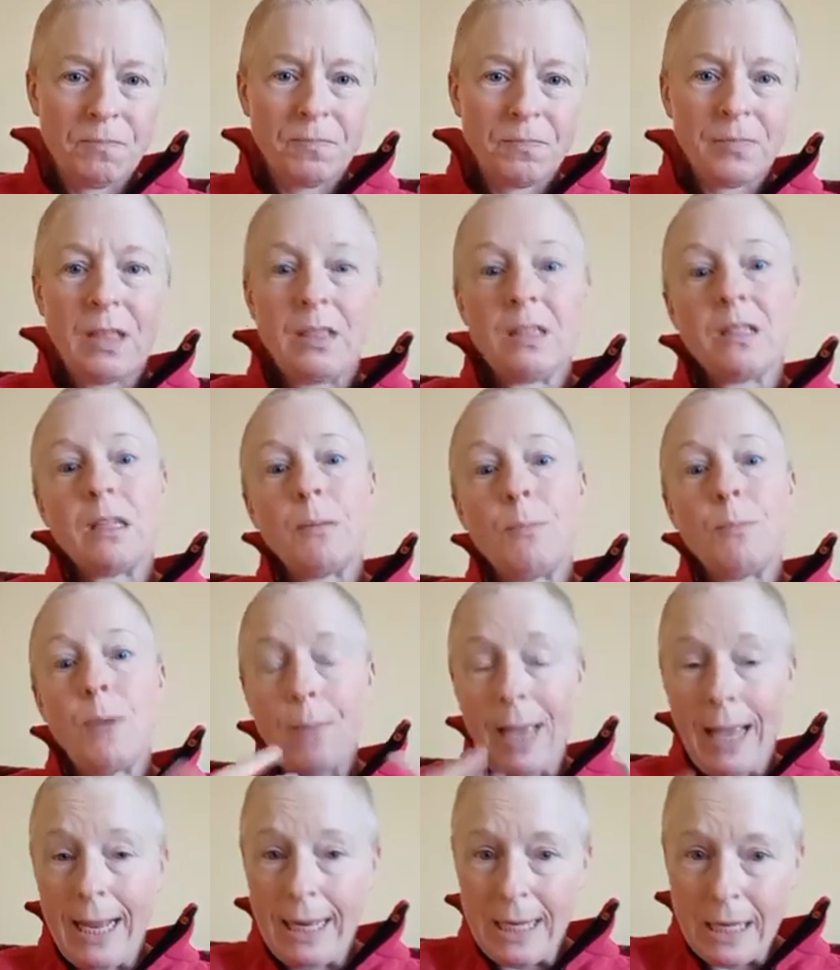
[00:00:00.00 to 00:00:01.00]
It's the
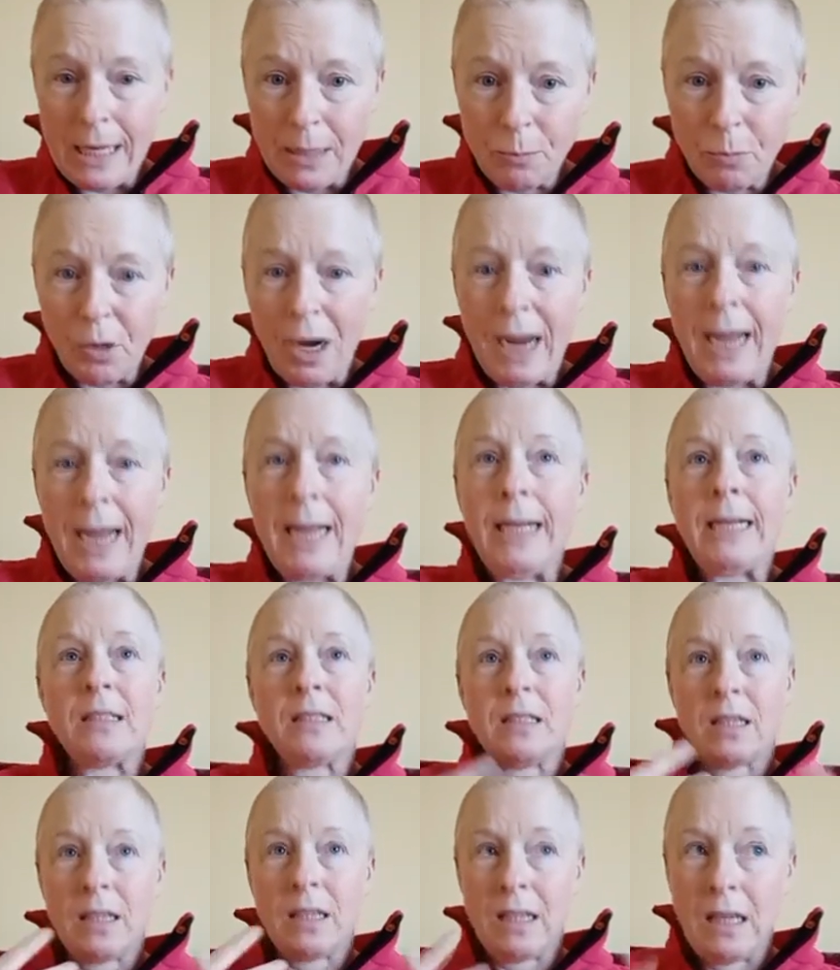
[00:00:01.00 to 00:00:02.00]
mammalian brain, it's
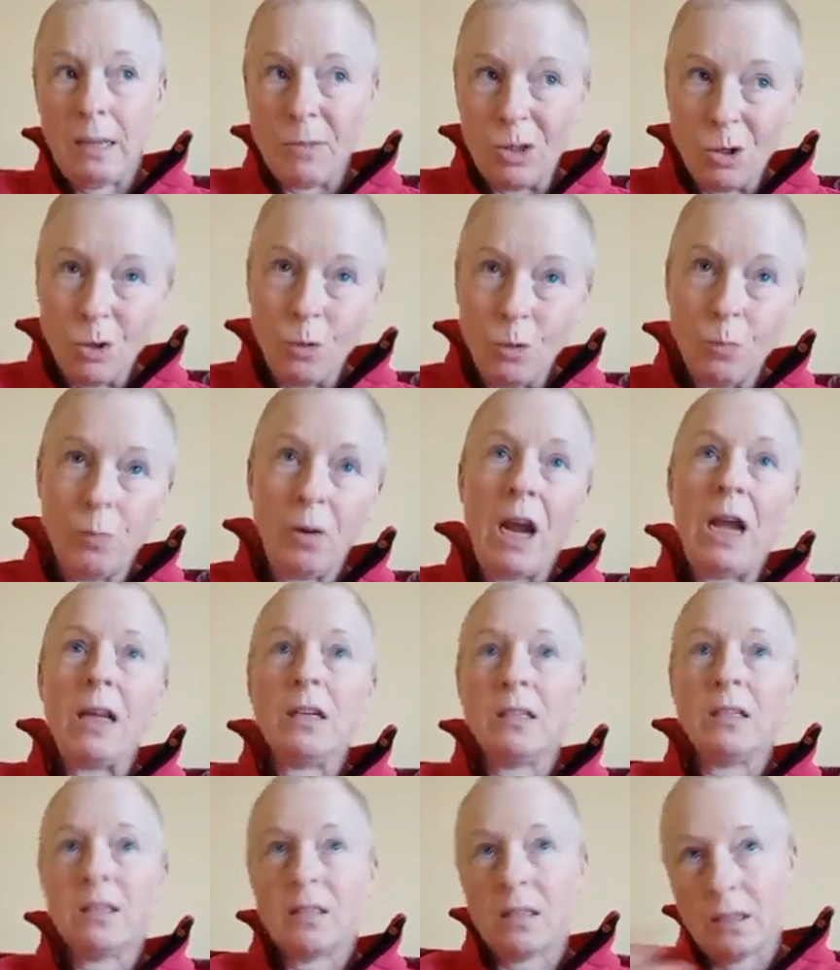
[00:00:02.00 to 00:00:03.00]
the chemical brain,
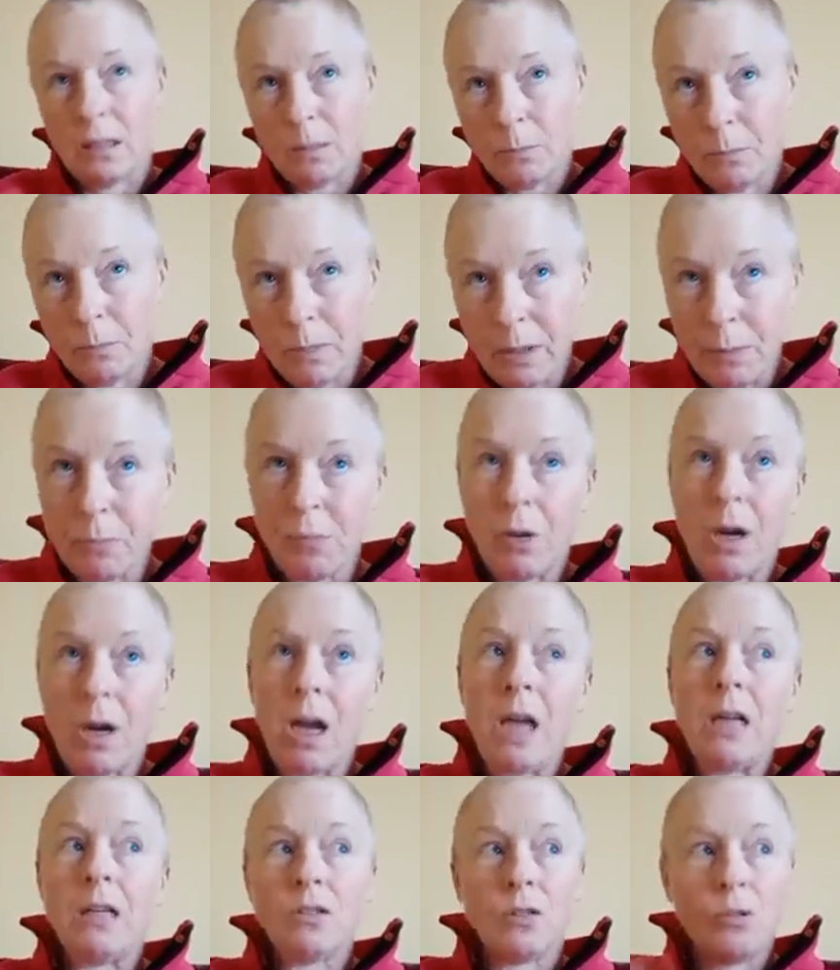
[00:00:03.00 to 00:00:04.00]
it's the limbic
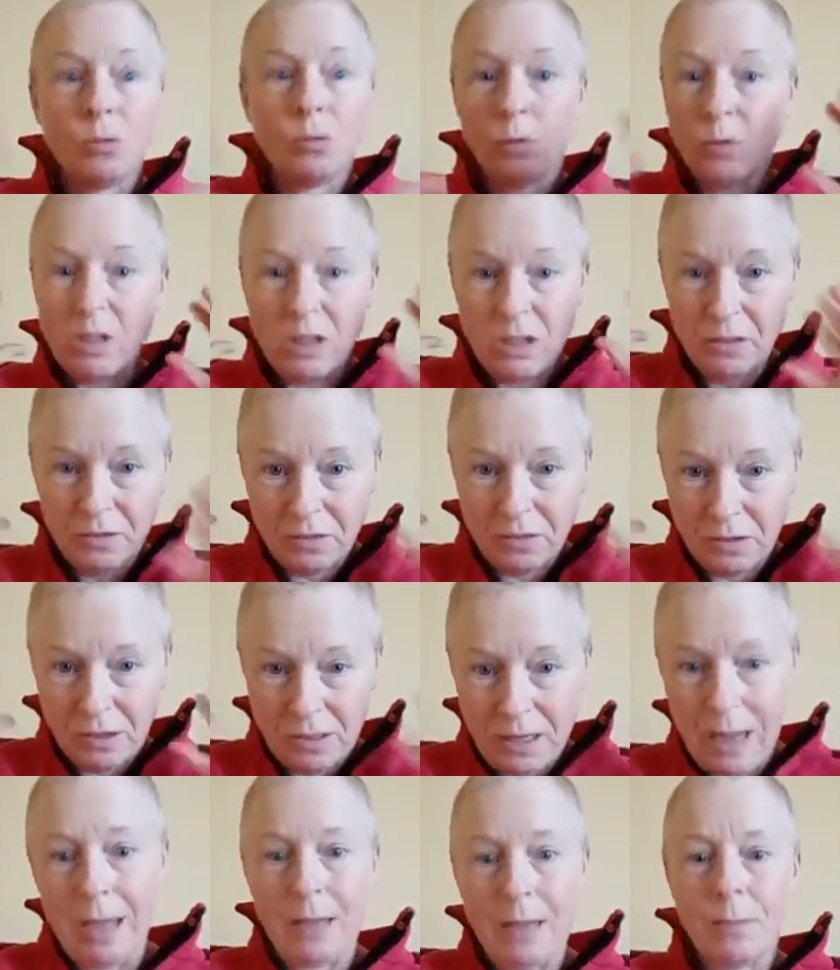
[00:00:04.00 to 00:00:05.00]
brain, it's got all these different
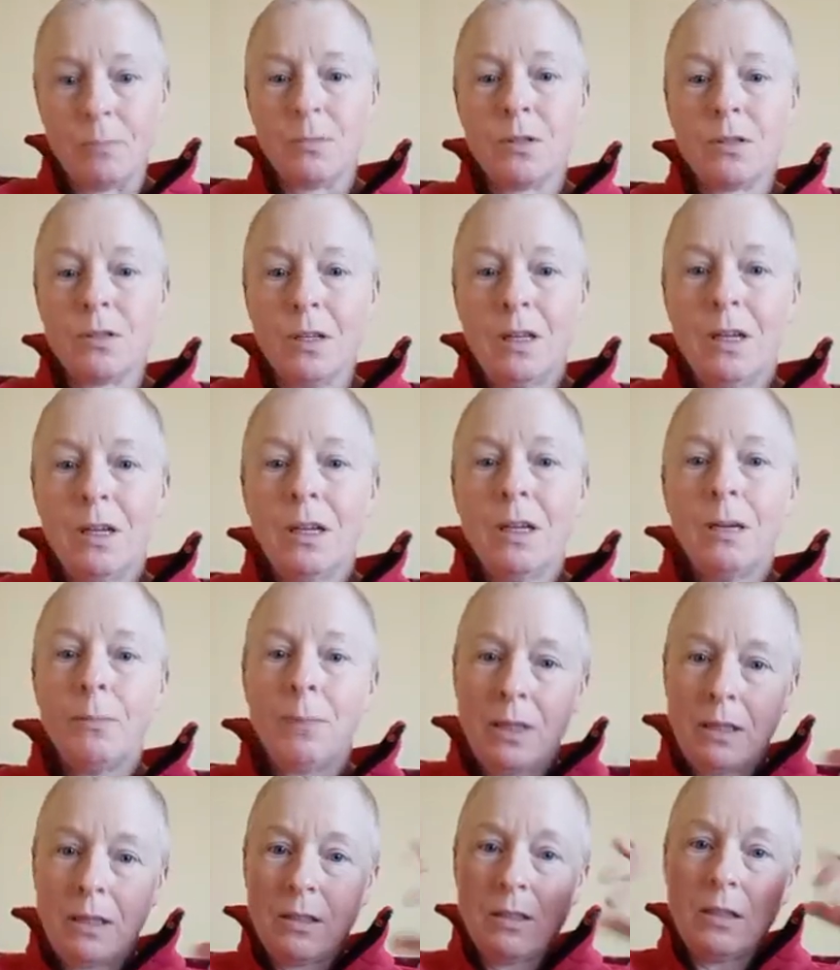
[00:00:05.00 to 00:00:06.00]
names.
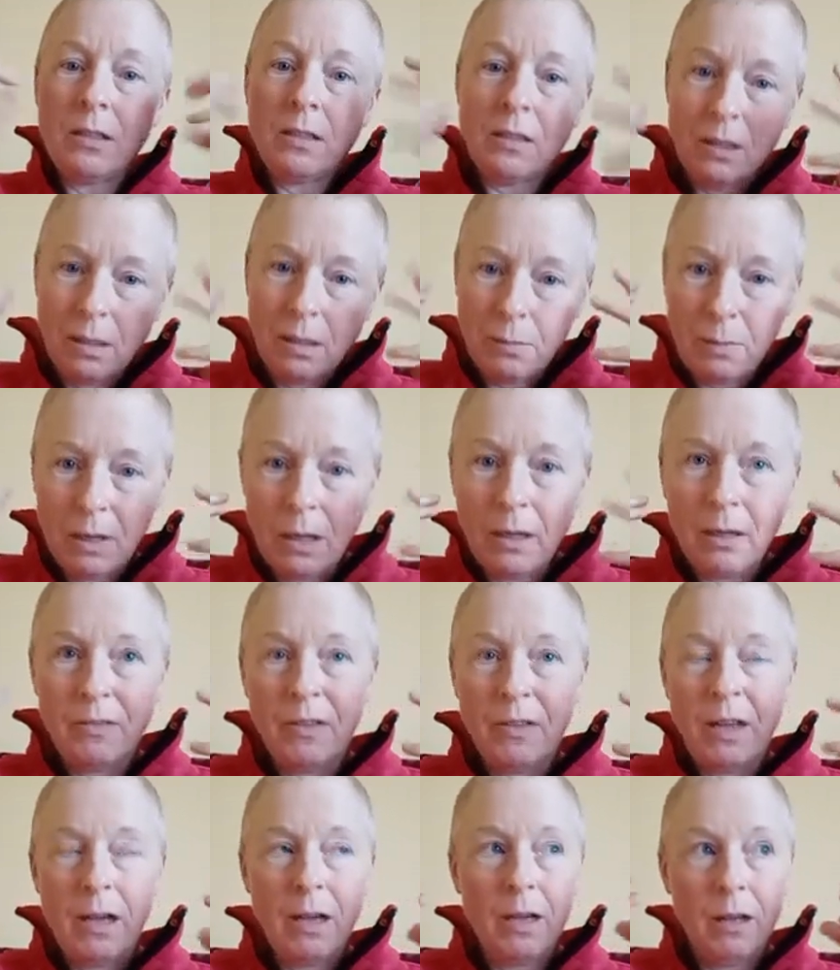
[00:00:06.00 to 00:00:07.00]
But it sits in the middle of
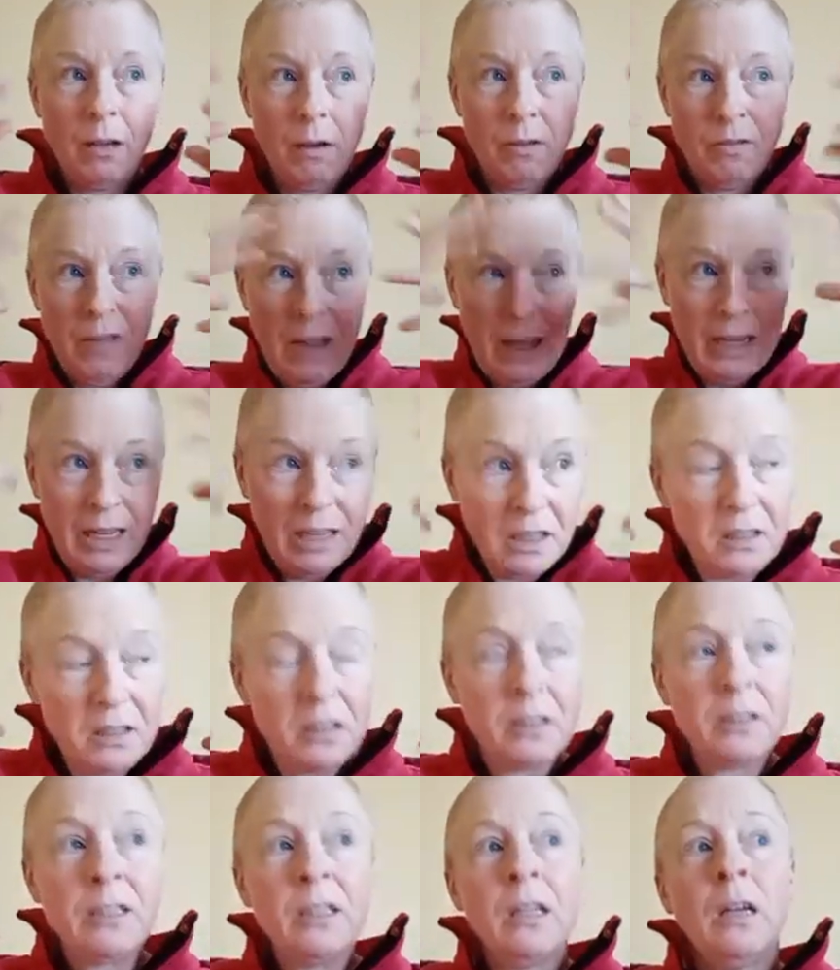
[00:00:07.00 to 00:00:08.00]
our head,
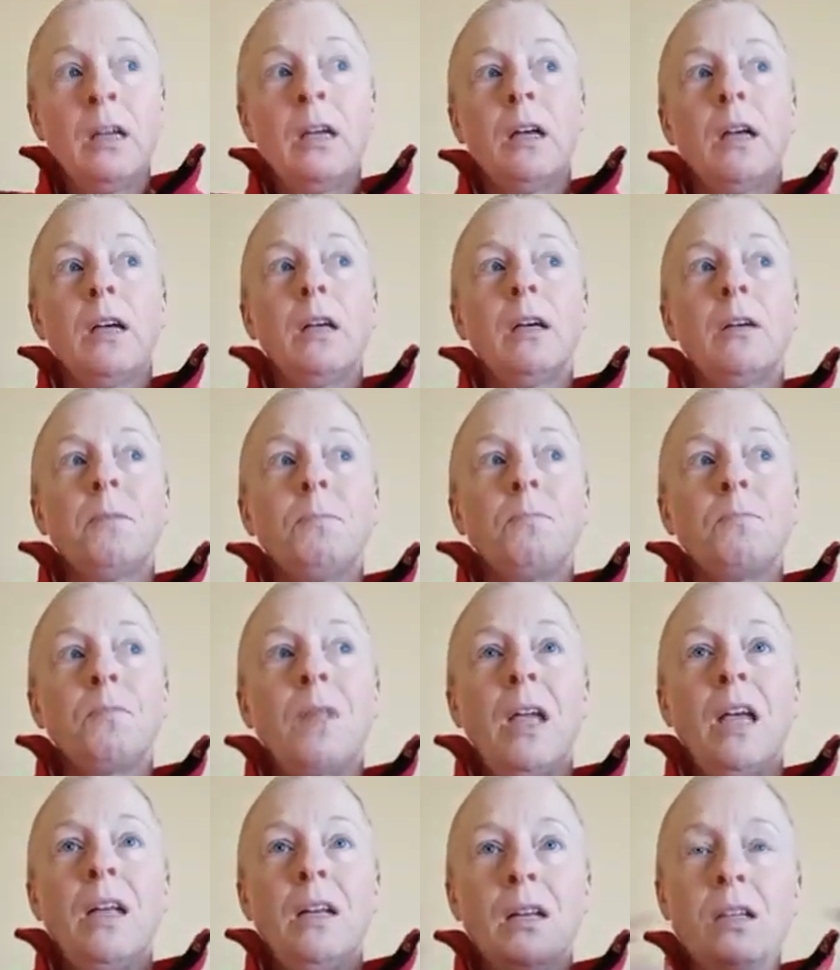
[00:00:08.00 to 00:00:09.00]
and
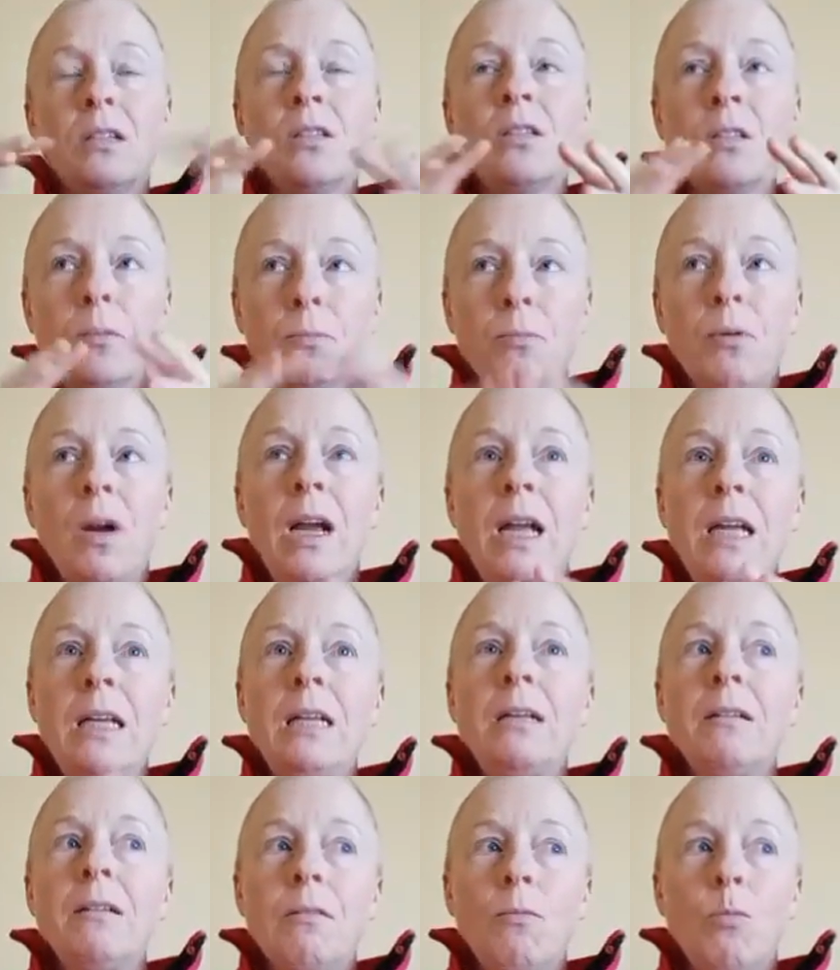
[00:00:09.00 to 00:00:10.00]
it's the
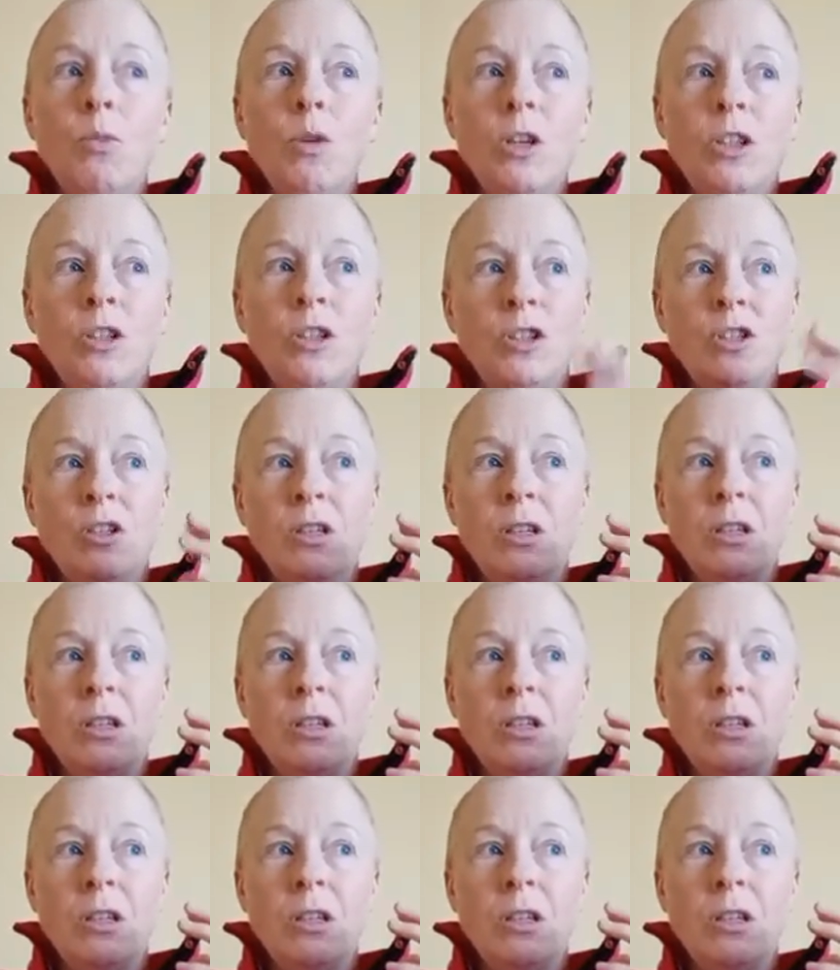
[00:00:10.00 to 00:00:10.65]
brain which